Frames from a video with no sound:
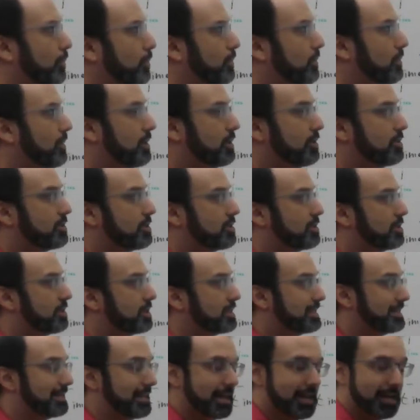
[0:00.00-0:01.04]
There's a
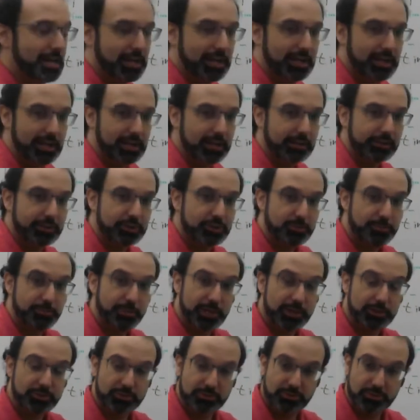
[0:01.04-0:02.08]
saying in English, a
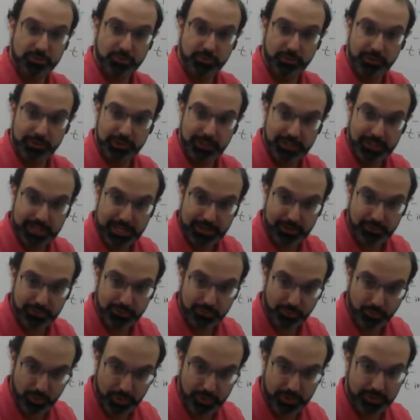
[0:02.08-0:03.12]
picture is worth
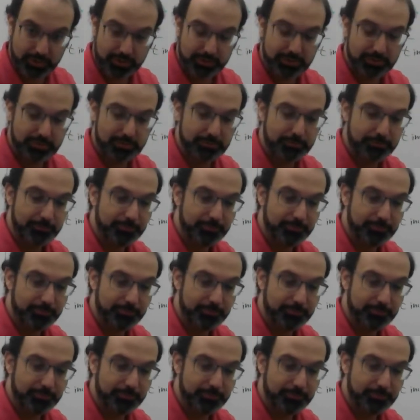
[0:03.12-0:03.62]
1,000 words.